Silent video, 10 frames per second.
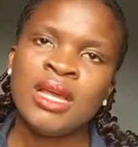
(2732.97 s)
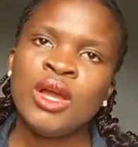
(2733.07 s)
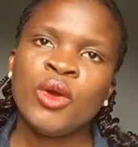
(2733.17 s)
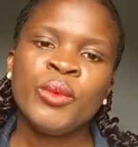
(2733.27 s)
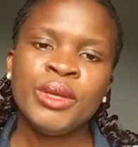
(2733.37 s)

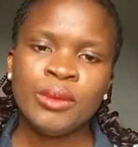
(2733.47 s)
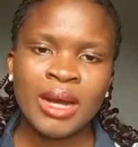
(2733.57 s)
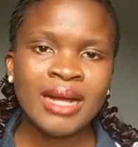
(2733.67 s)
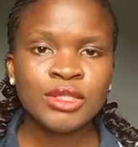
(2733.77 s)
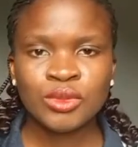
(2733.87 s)
will
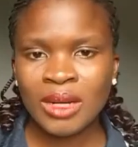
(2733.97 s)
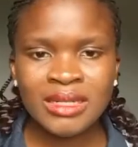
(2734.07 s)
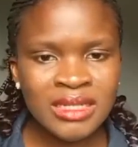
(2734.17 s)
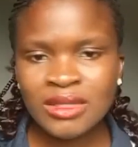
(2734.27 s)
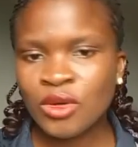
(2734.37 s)

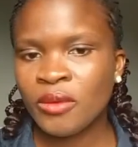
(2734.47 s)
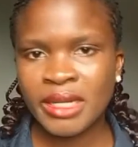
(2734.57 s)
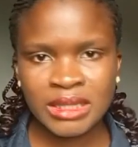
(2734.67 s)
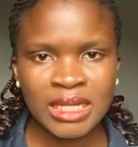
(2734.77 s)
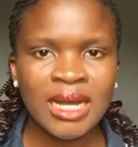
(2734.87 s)
actually correct
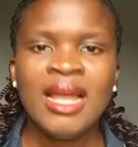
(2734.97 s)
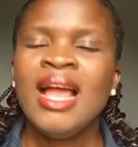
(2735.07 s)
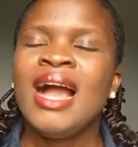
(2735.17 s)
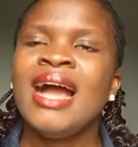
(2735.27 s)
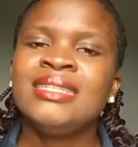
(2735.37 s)
her.
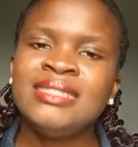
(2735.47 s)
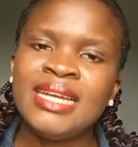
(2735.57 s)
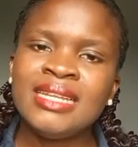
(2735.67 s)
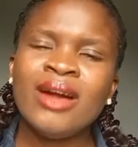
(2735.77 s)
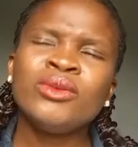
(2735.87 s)
And then
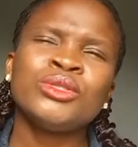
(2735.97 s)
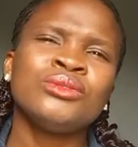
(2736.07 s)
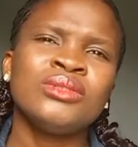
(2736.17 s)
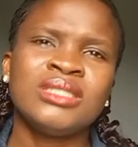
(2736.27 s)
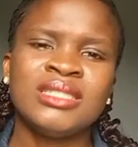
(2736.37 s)
I also
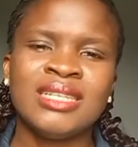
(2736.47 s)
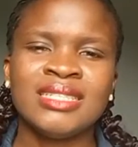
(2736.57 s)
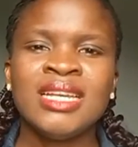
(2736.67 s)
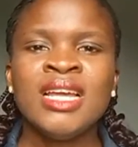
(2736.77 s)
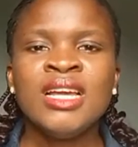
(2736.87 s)
noticed that
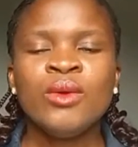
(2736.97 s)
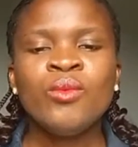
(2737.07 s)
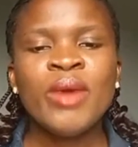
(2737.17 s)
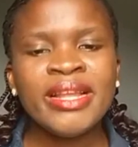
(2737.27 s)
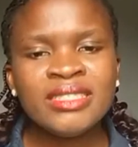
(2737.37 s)

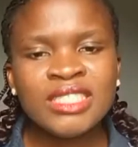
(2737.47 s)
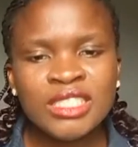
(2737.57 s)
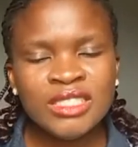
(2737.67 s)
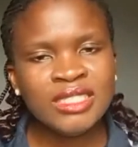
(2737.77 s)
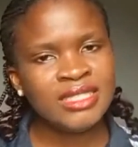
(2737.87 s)
when she
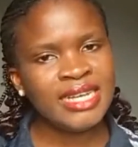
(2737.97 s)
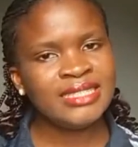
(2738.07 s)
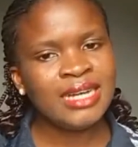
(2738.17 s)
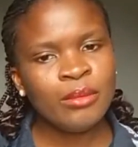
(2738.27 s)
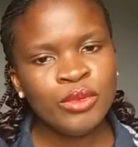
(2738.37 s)
designed her
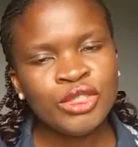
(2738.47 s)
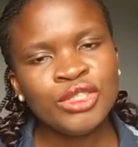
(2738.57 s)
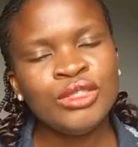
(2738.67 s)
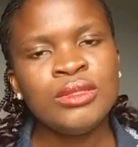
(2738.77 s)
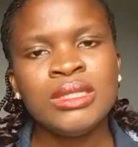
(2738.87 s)
book, she
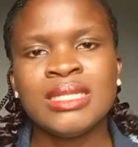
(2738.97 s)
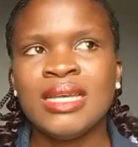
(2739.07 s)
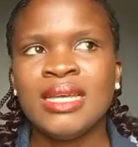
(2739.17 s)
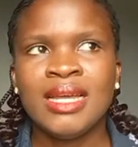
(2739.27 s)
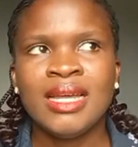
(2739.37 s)
used
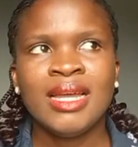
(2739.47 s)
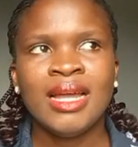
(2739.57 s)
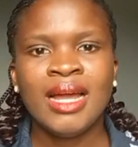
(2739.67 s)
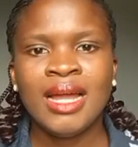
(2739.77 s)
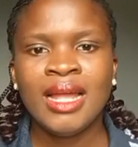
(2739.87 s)

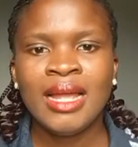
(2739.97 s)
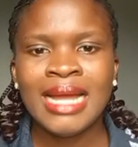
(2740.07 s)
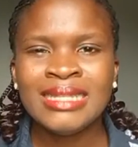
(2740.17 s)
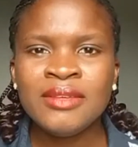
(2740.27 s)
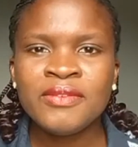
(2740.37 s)
I
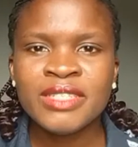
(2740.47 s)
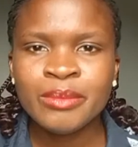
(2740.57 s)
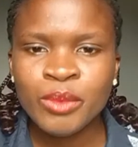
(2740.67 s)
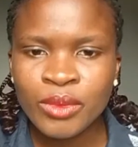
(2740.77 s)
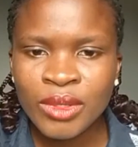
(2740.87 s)
think Facebook
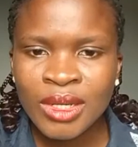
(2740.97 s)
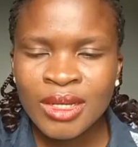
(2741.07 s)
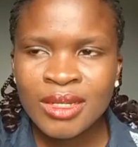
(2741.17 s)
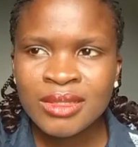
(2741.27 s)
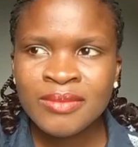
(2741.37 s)

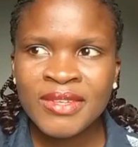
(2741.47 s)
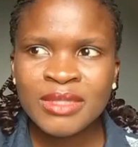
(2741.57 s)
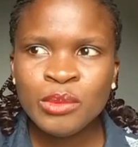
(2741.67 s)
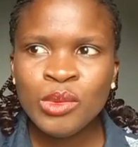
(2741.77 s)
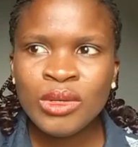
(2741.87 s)

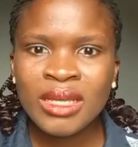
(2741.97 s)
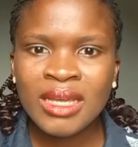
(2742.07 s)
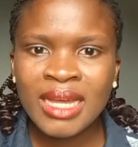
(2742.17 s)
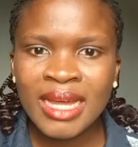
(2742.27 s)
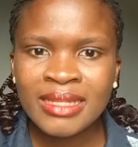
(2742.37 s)

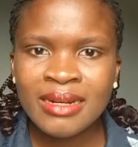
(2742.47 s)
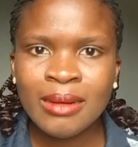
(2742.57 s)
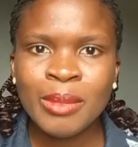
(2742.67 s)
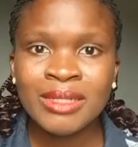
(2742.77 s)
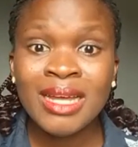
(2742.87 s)
AI
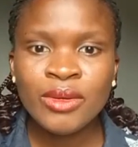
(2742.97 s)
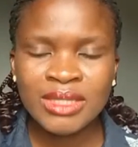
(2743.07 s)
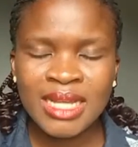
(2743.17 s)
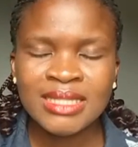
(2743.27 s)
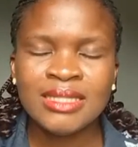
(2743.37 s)
thereabout. That was
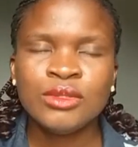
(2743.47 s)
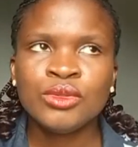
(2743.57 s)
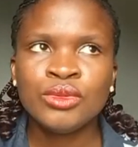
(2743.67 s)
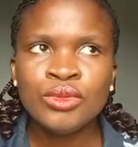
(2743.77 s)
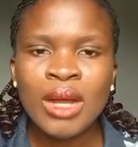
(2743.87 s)
last year, to
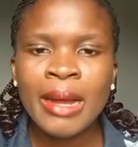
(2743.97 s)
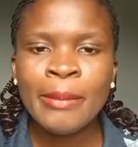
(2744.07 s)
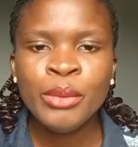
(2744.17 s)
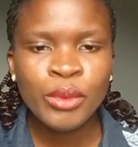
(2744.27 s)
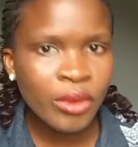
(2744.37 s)
do her
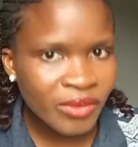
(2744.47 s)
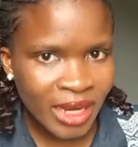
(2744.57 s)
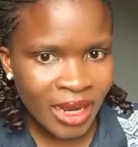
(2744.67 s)
book cover.